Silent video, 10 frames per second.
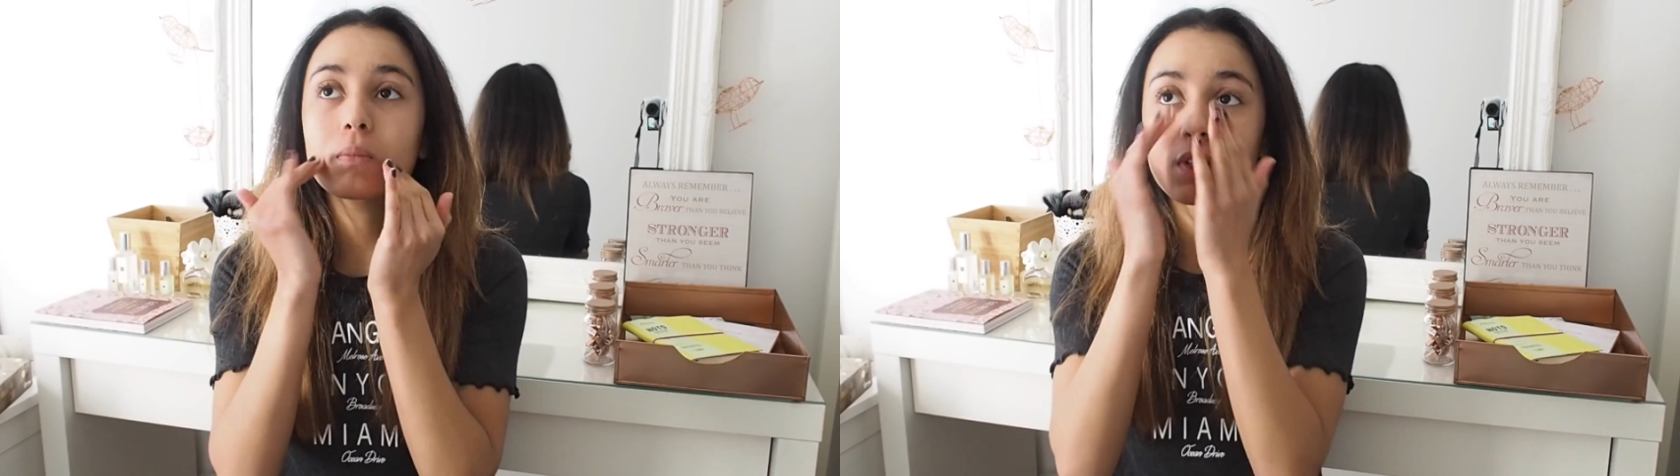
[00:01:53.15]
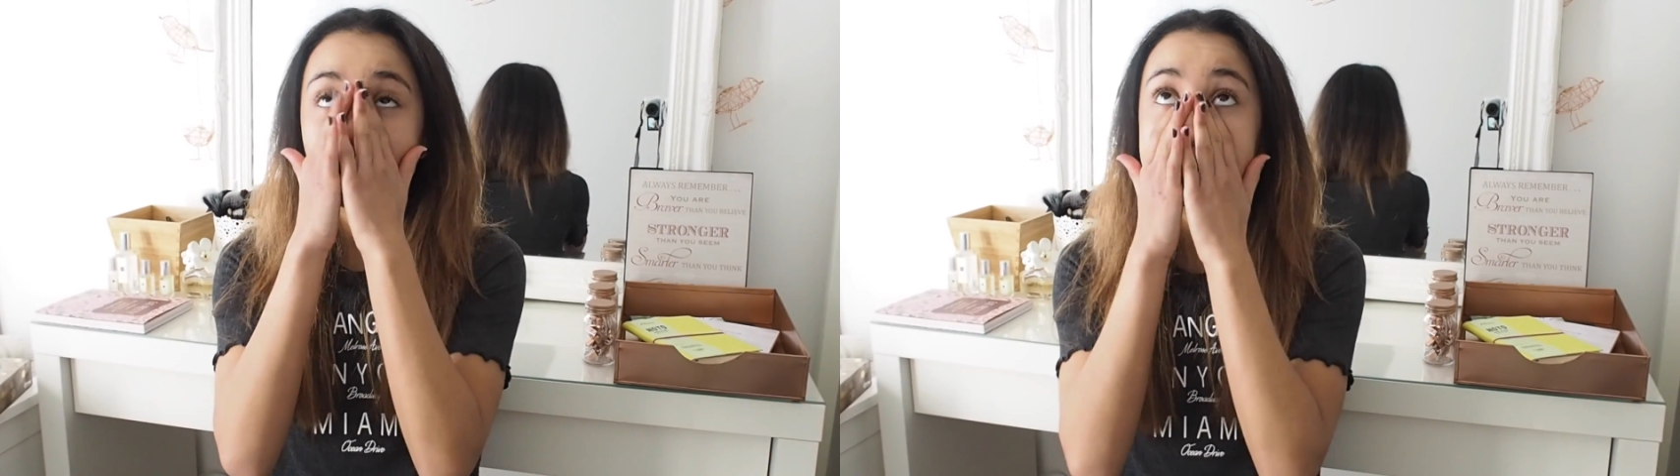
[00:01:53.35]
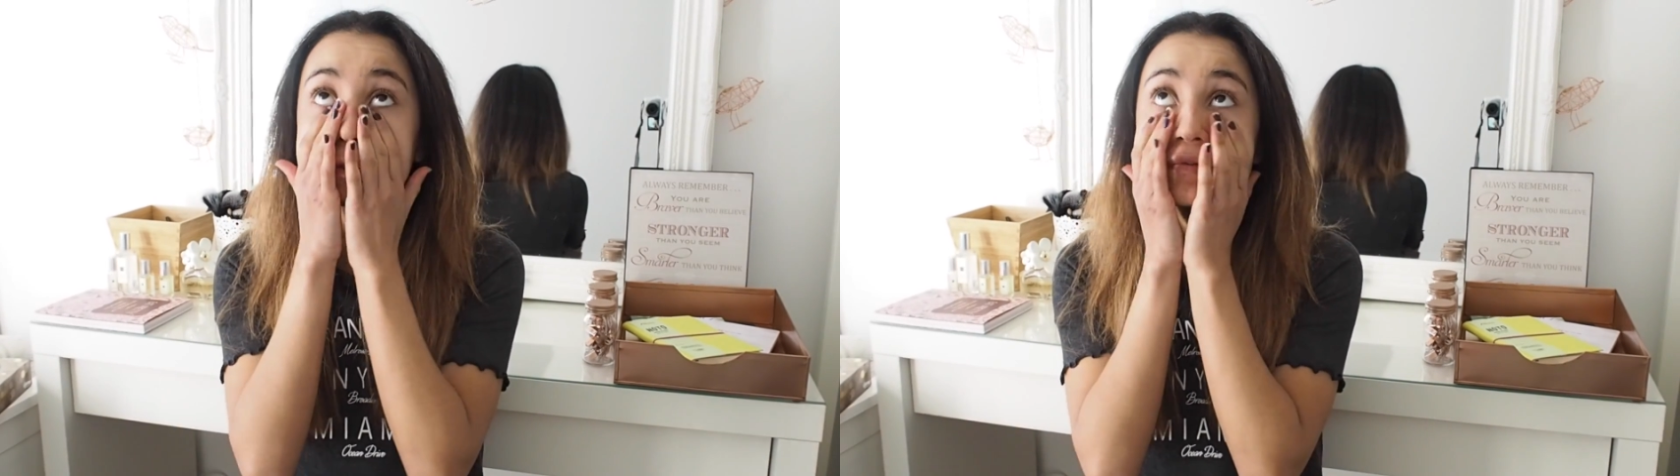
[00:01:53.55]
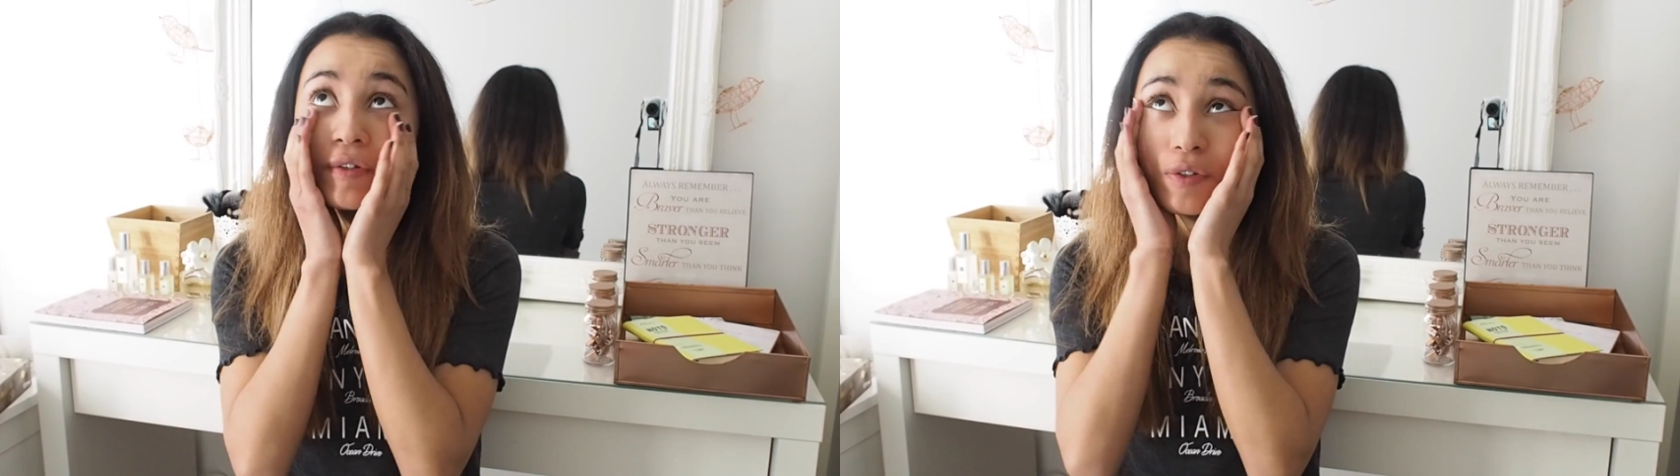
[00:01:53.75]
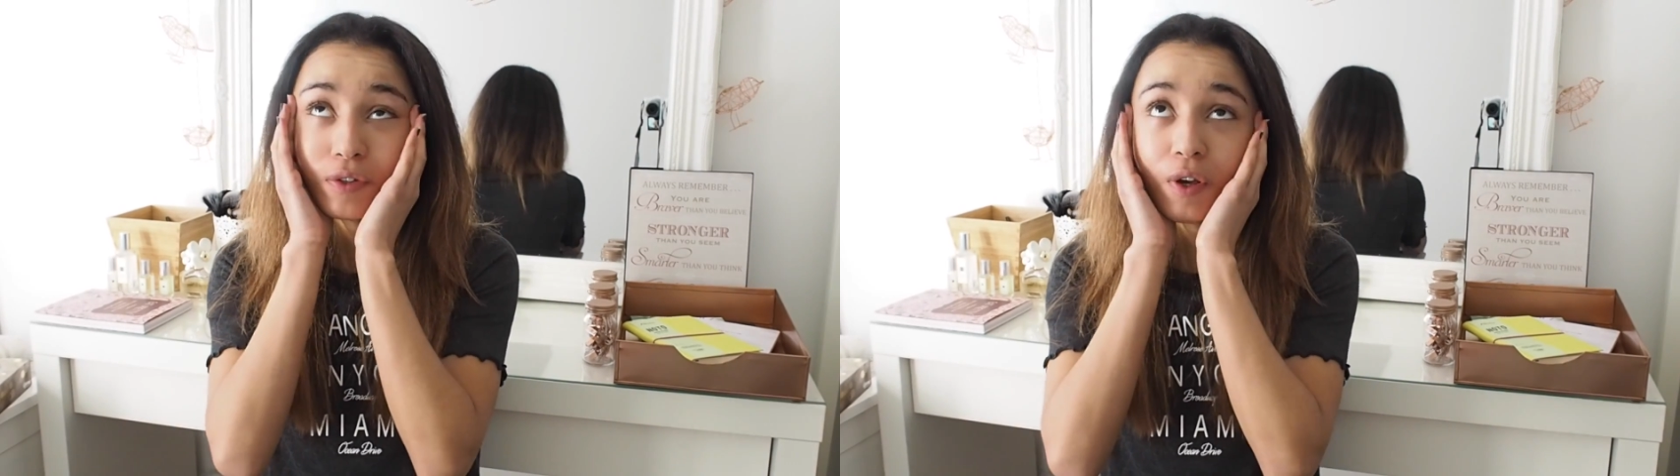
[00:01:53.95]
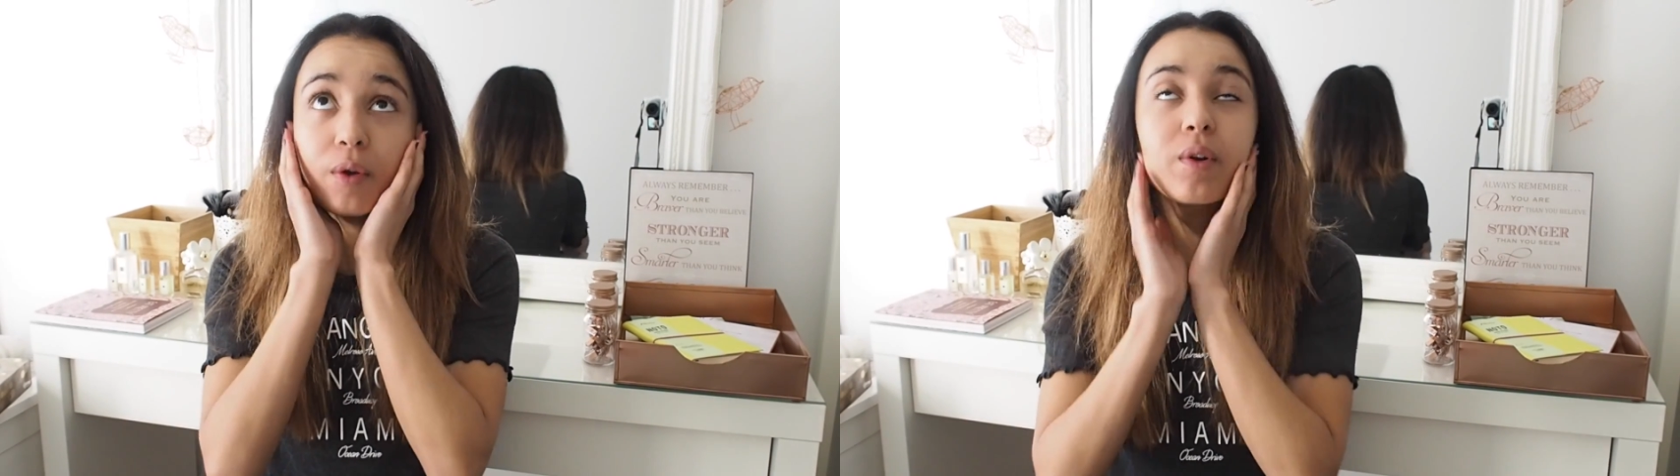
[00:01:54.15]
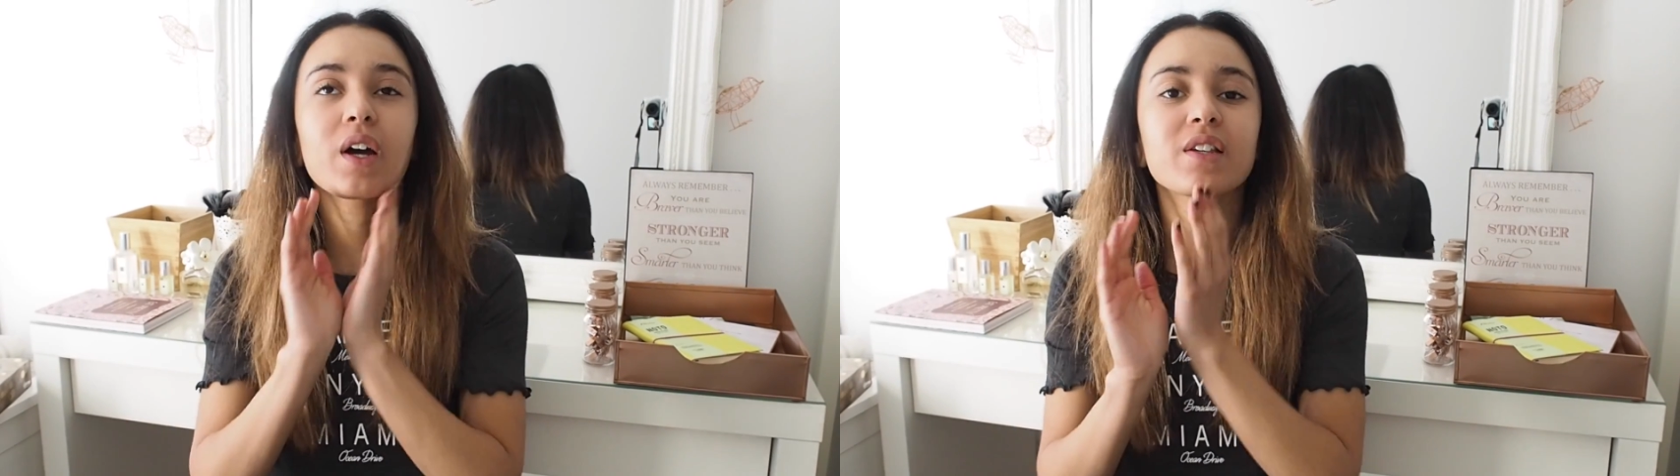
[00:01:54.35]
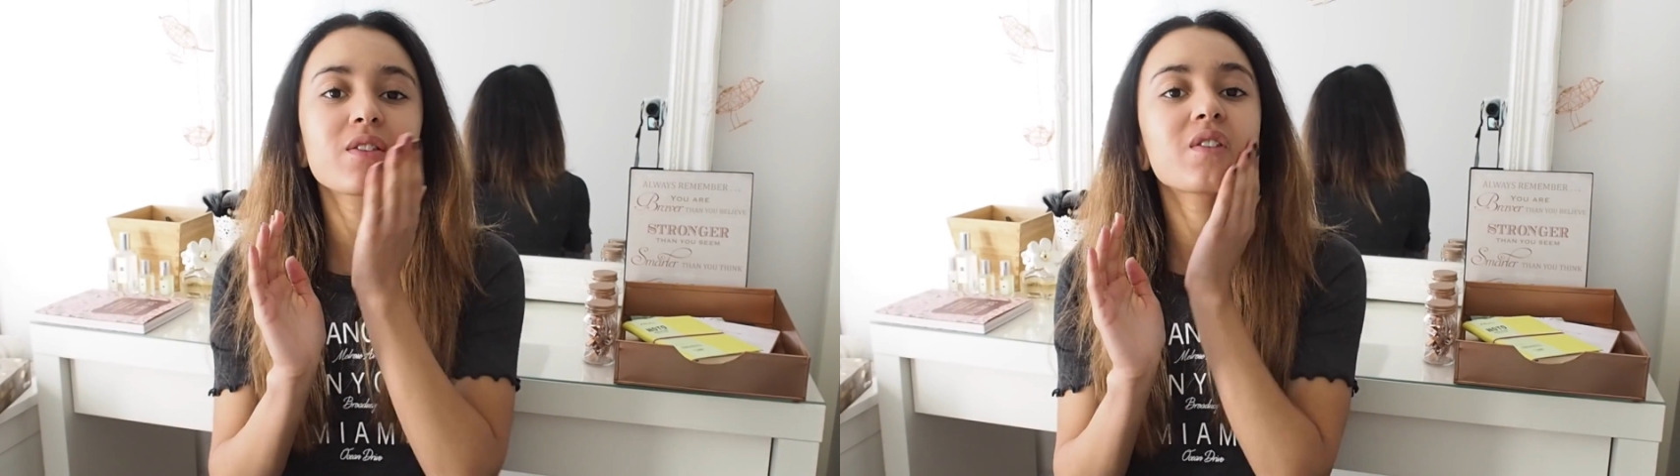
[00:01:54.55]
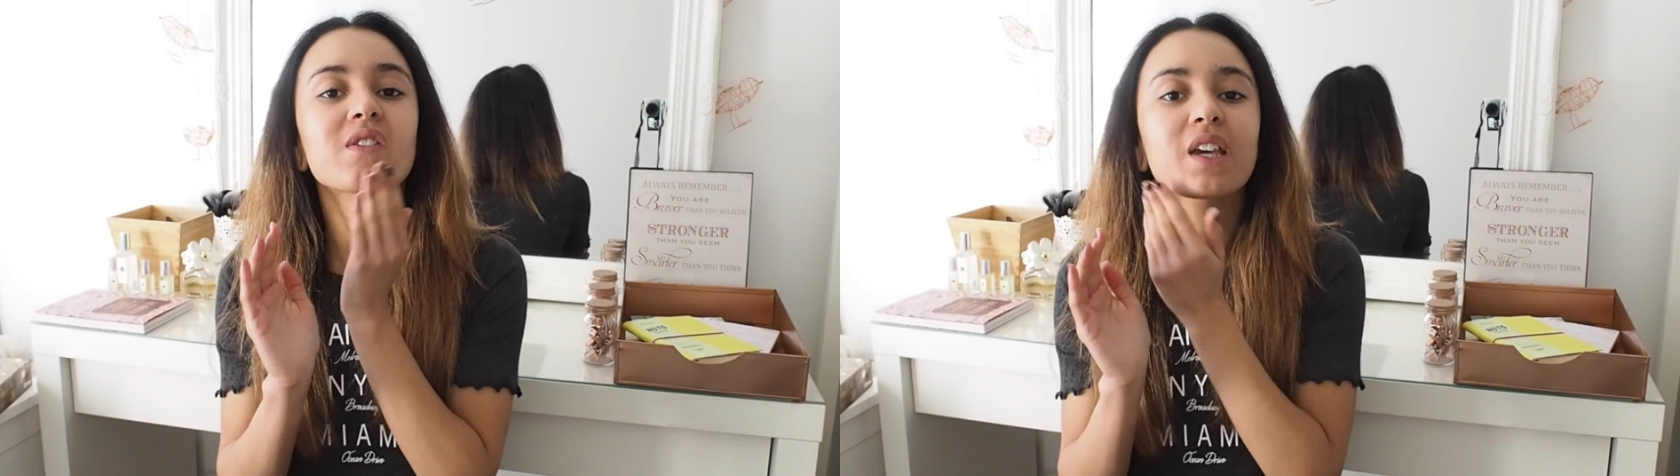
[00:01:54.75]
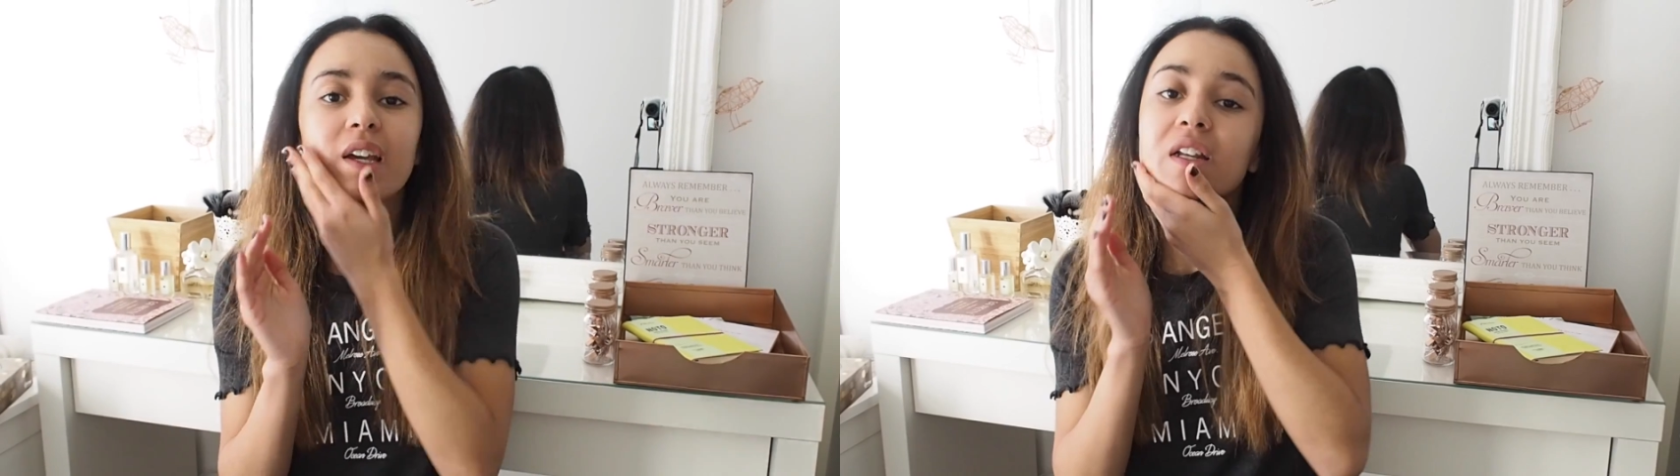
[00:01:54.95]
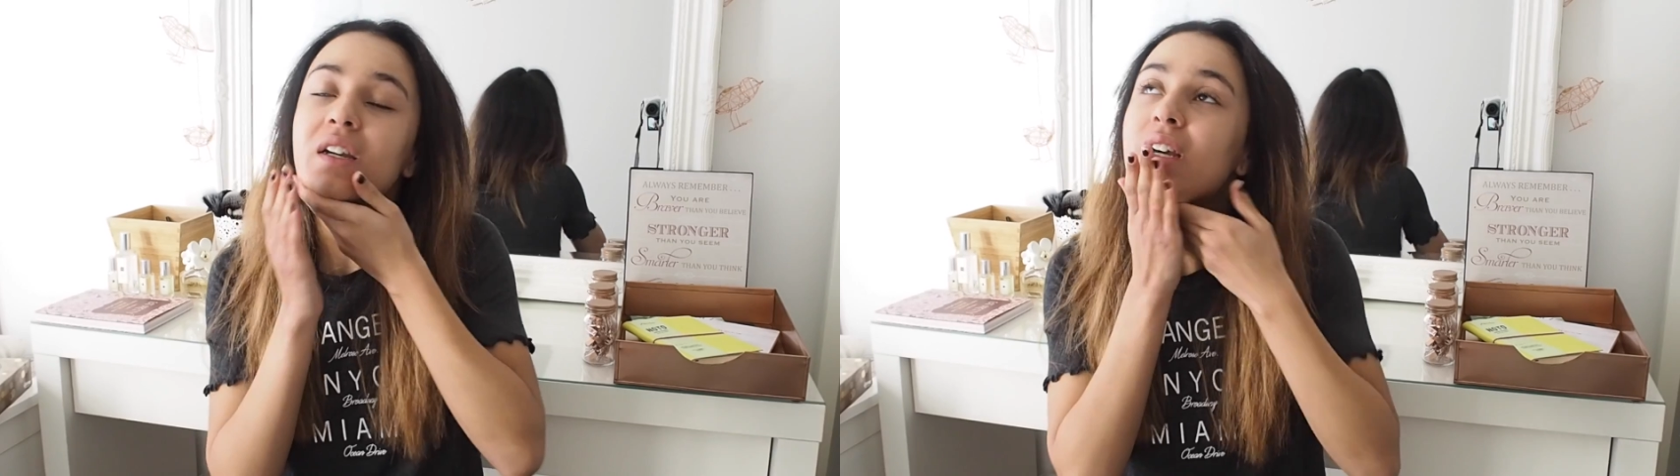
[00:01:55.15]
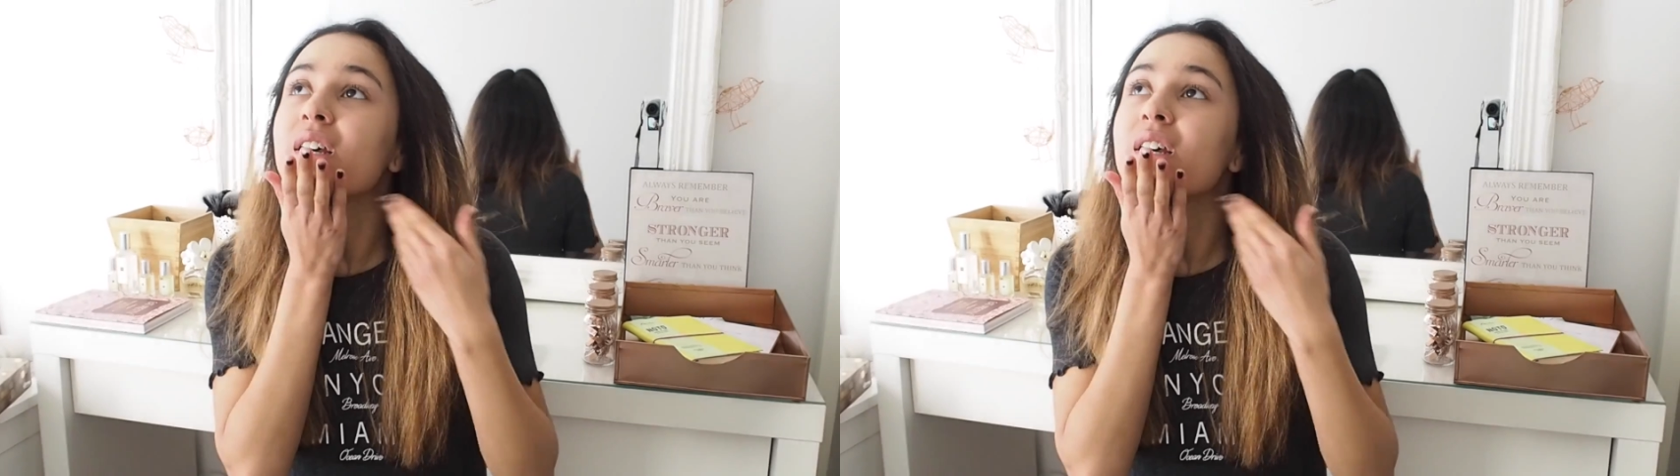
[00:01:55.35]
it just feels so nice on the skin.